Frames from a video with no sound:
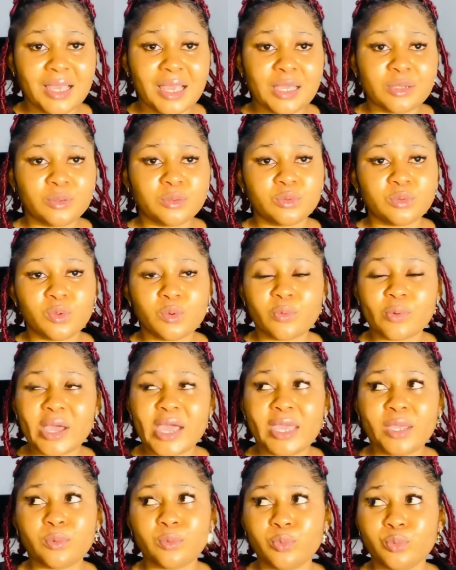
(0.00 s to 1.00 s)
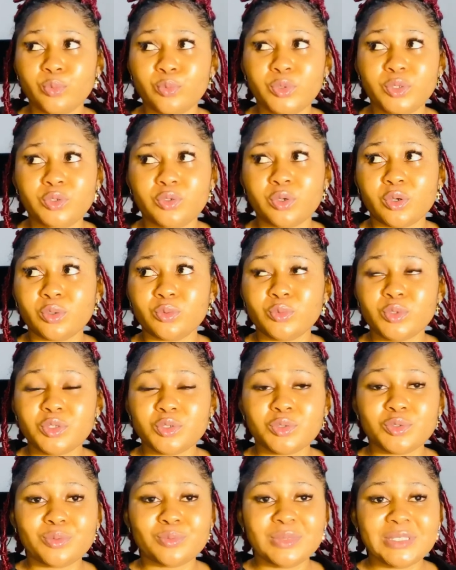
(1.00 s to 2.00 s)
I don't know why we
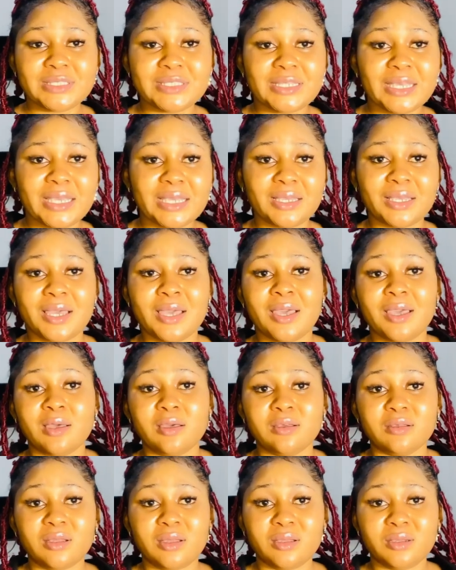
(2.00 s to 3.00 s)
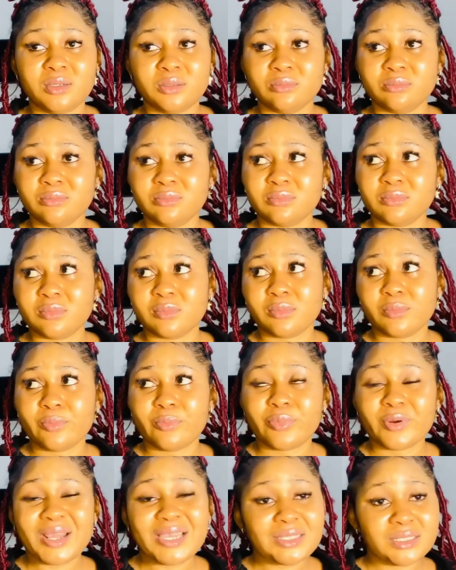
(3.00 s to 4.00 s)
used to mistake
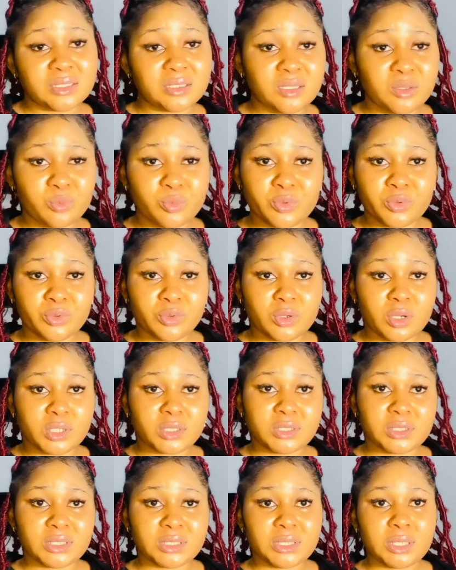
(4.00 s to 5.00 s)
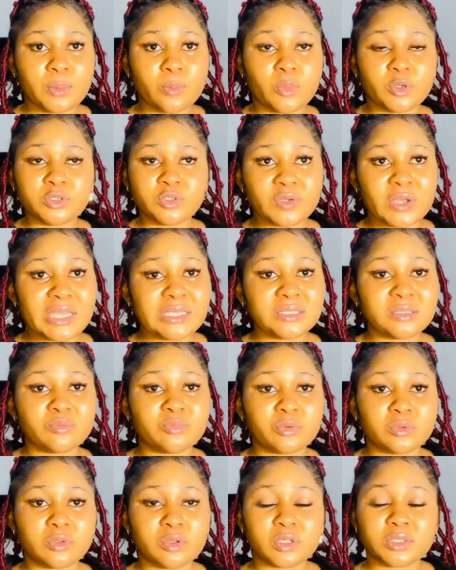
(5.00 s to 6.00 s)
brightening products,
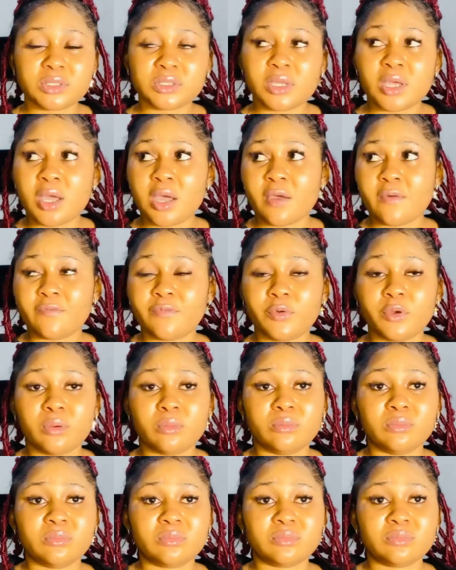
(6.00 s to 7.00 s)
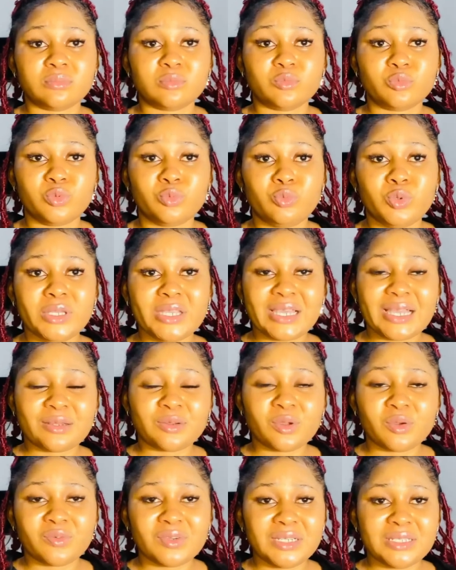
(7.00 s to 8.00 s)
moisturizing products, from some people
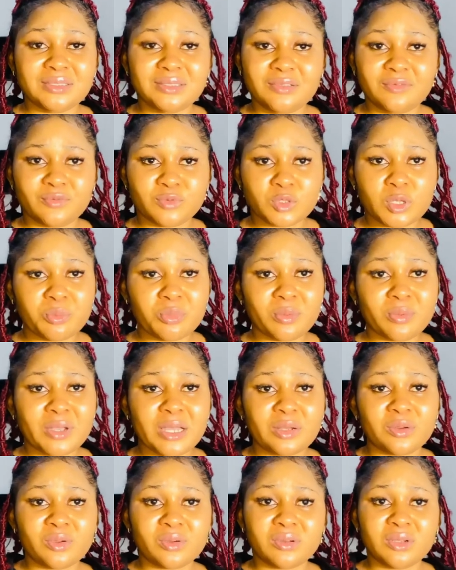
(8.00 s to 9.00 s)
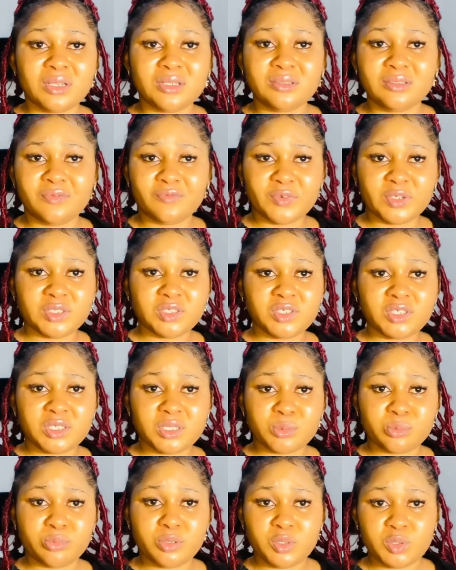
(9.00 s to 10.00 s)
cannot really
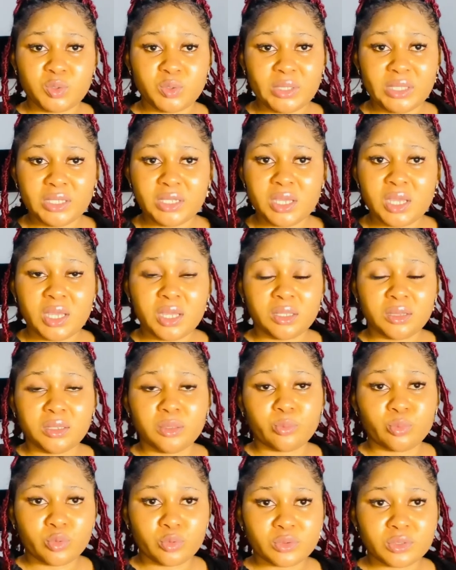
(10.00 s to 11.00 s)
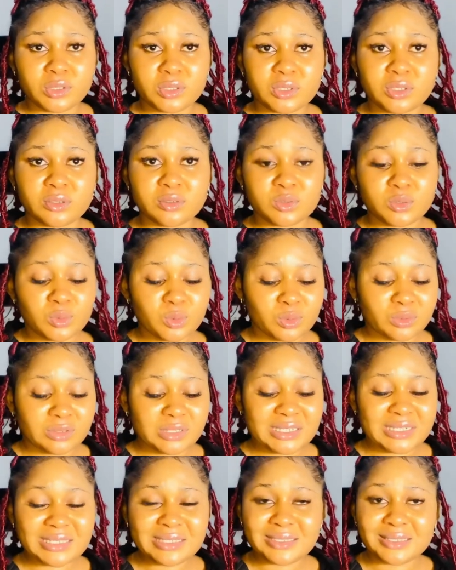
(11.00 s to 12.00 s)
differentiate between the both. So
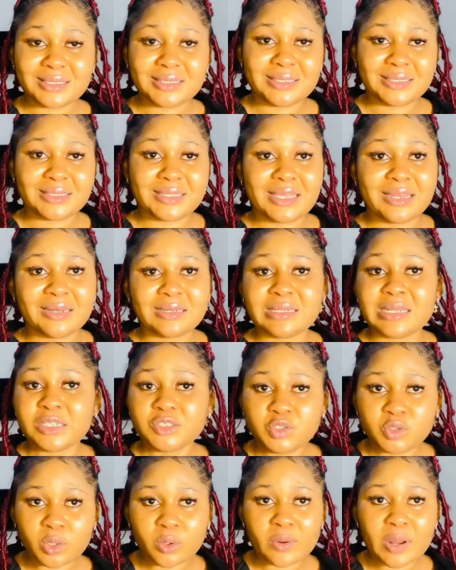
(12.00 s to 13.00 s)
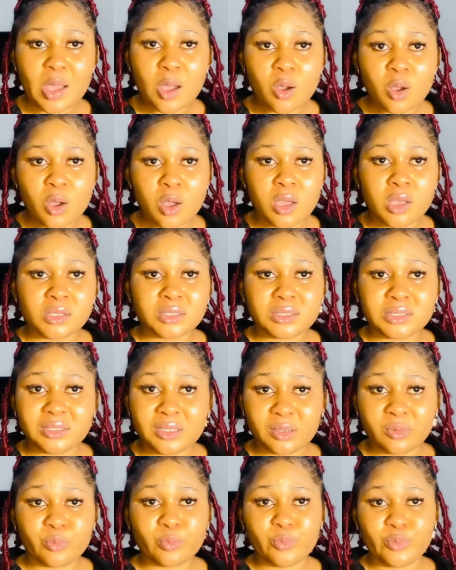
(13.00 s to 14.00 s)
this is a natural
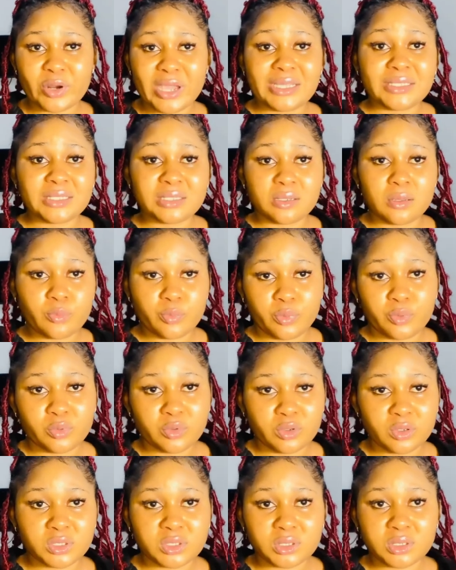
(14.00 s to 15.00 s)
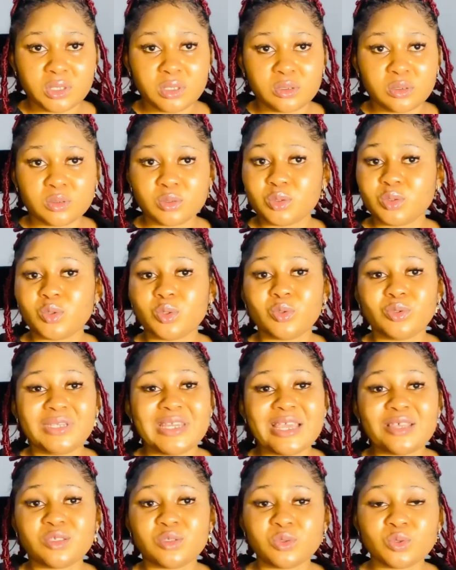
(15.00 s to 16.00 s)
skin brightening product, so
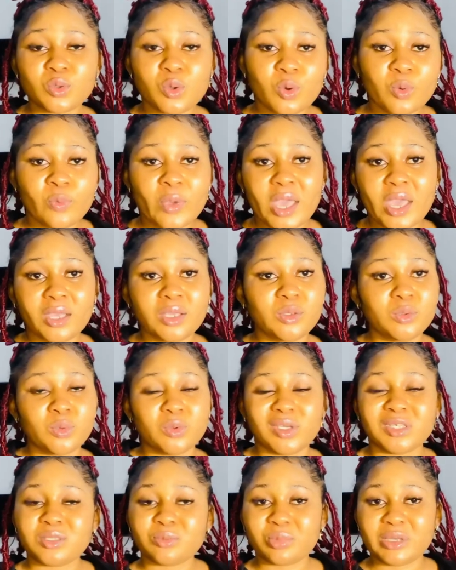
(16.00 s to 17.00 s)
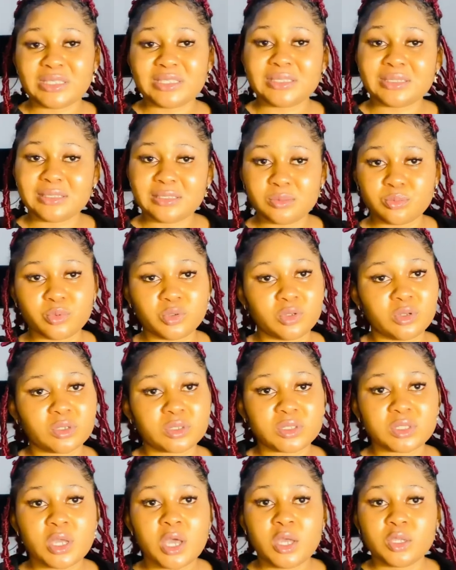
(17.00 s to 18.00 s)
there's no way you expect this
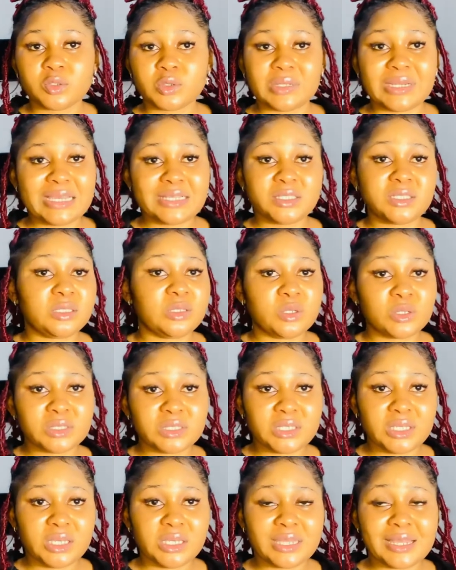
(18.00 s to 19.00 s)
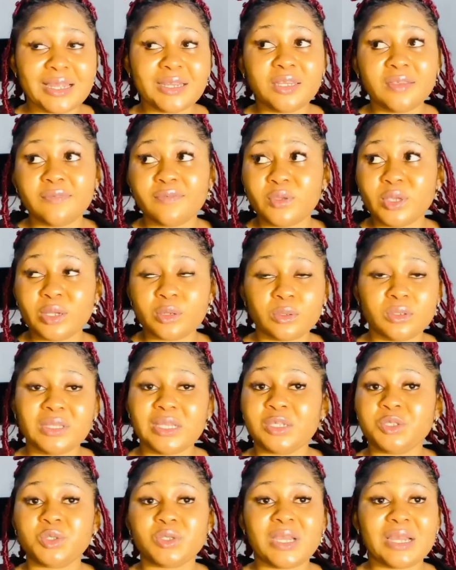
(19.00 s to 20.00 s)
product to lighten your skin. And if you're not
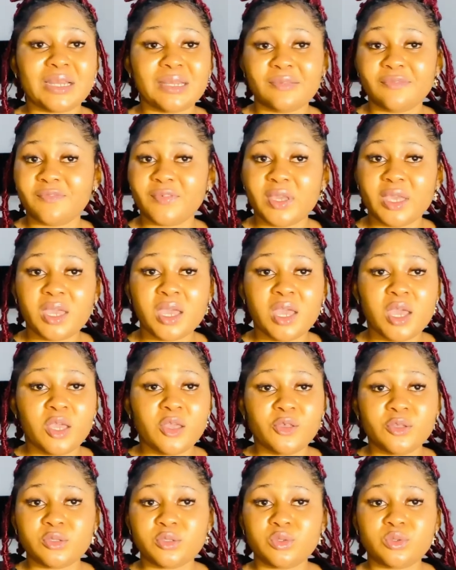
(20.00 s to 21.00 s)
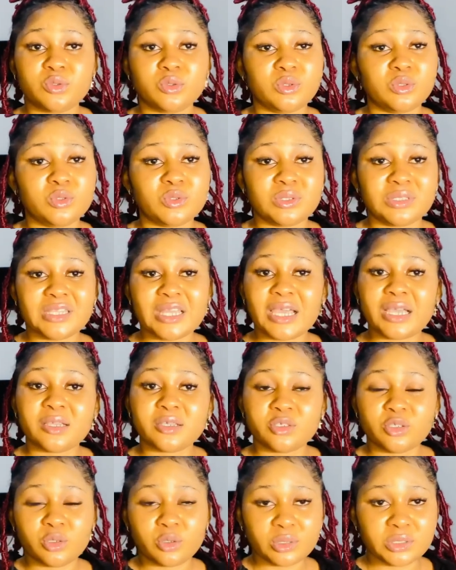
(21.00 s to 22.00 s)
naturally fair, it is going to
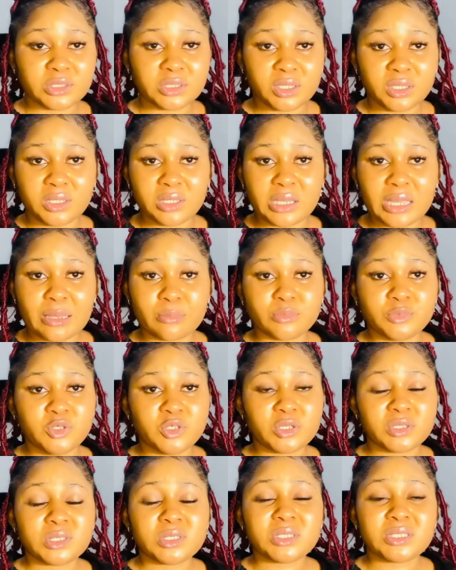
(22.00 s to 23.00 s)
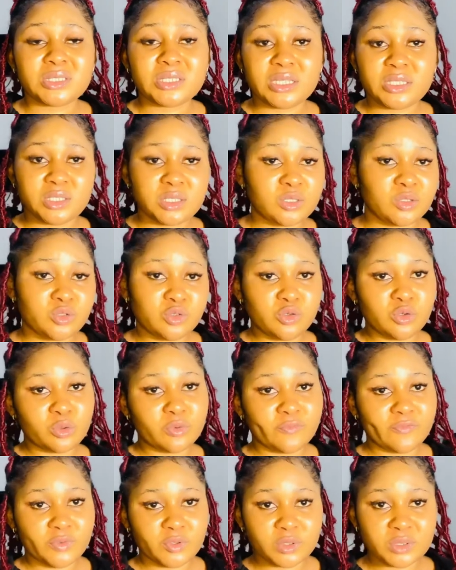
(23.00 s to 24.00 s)
darken your skin. I'm just stating the
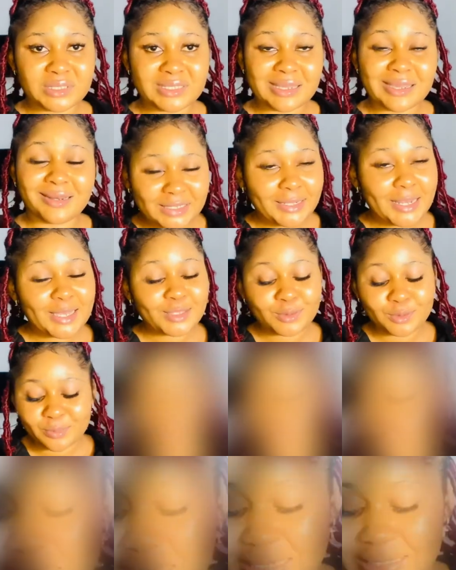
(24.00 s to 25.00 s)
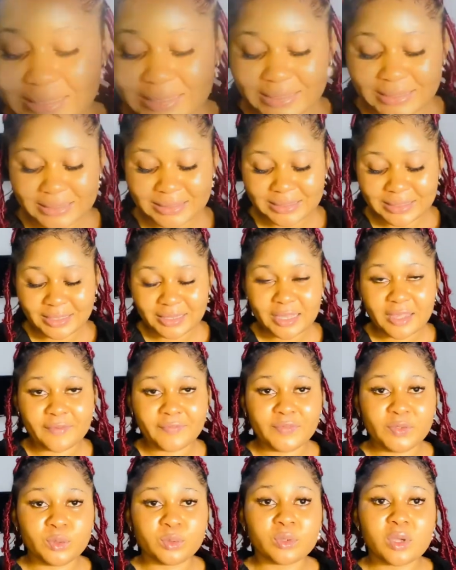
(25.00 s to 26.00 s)
obvious. And next on my list is
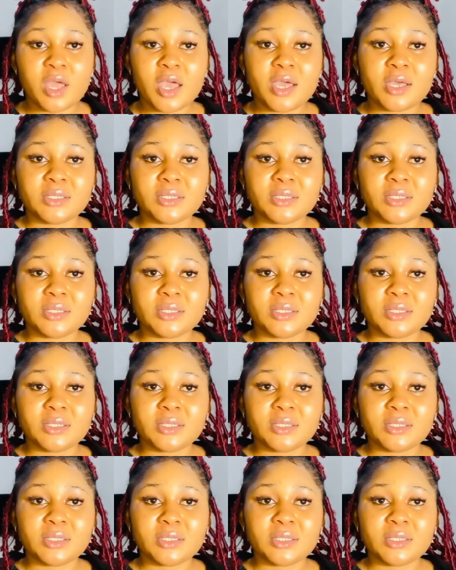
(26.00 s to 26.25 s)
Cetaphil.